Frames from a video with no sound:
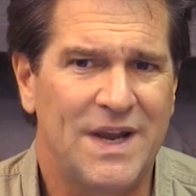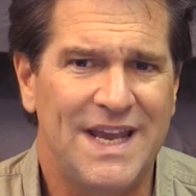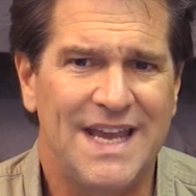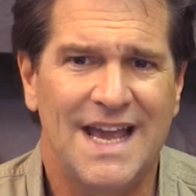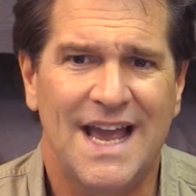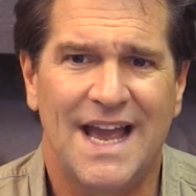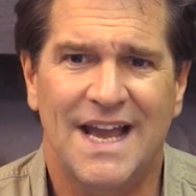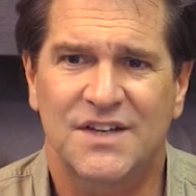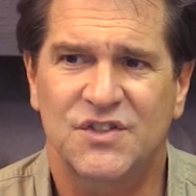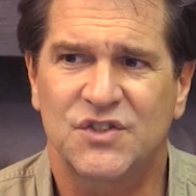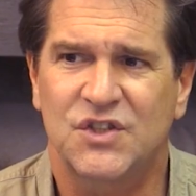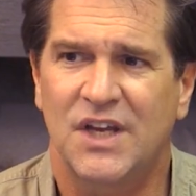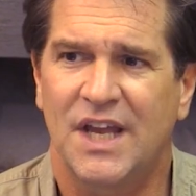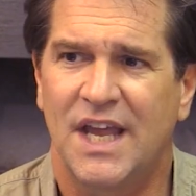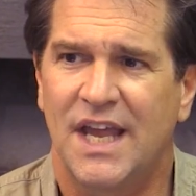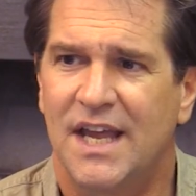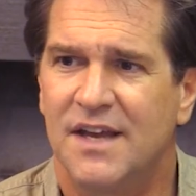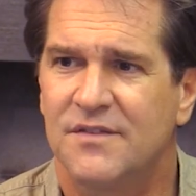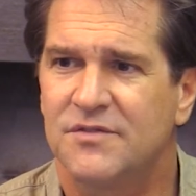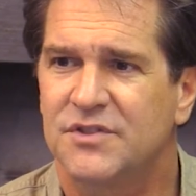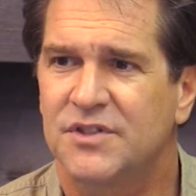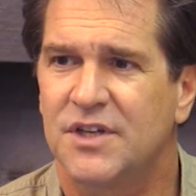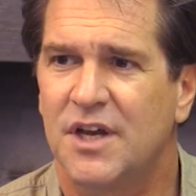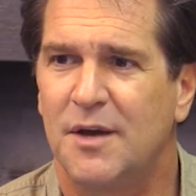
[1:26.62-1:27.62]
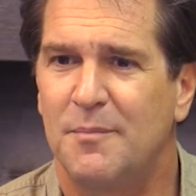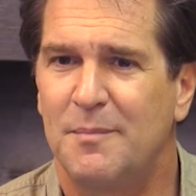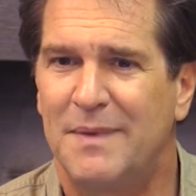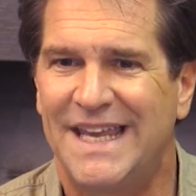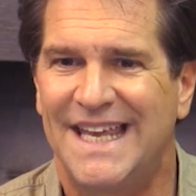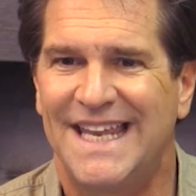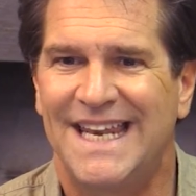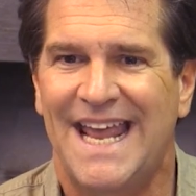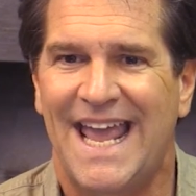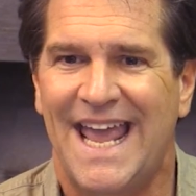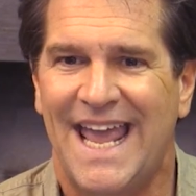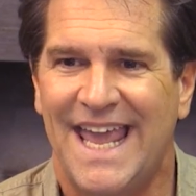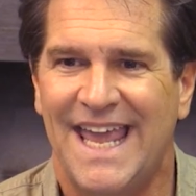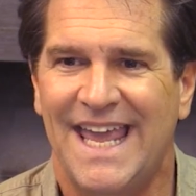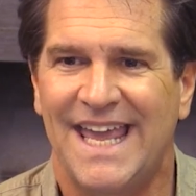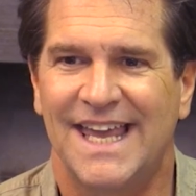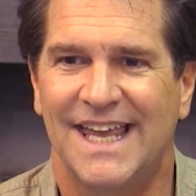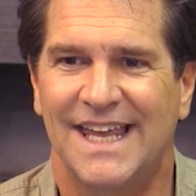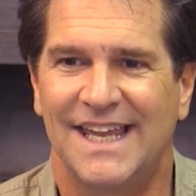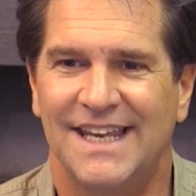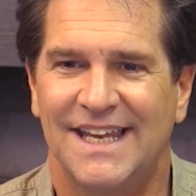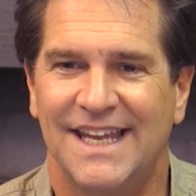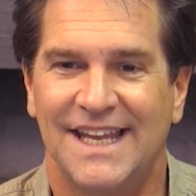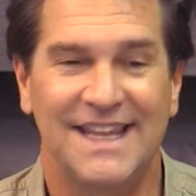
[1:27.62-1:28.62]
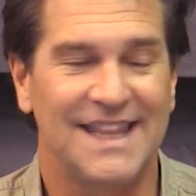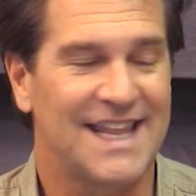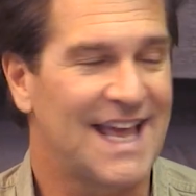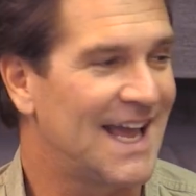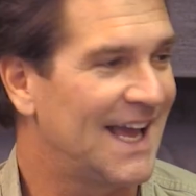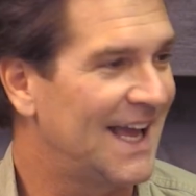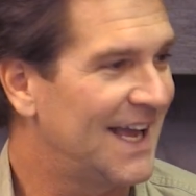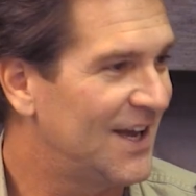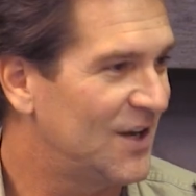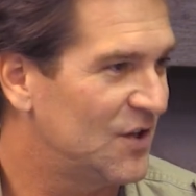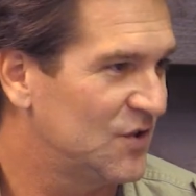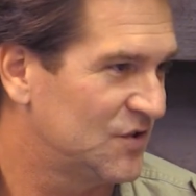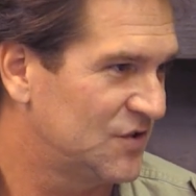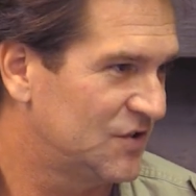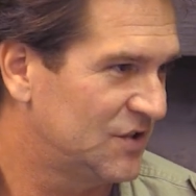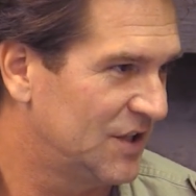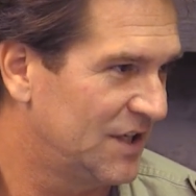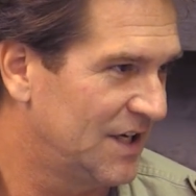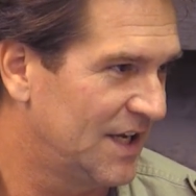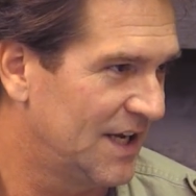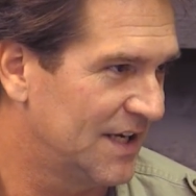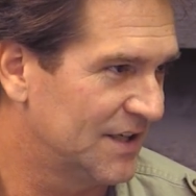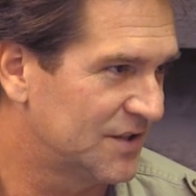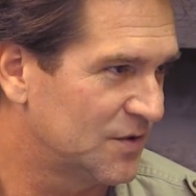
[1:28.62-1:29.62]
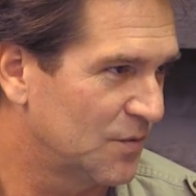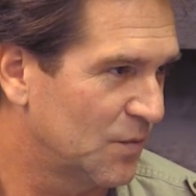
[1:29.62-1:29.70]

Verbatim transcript: we actually have some in hand in the house tonight.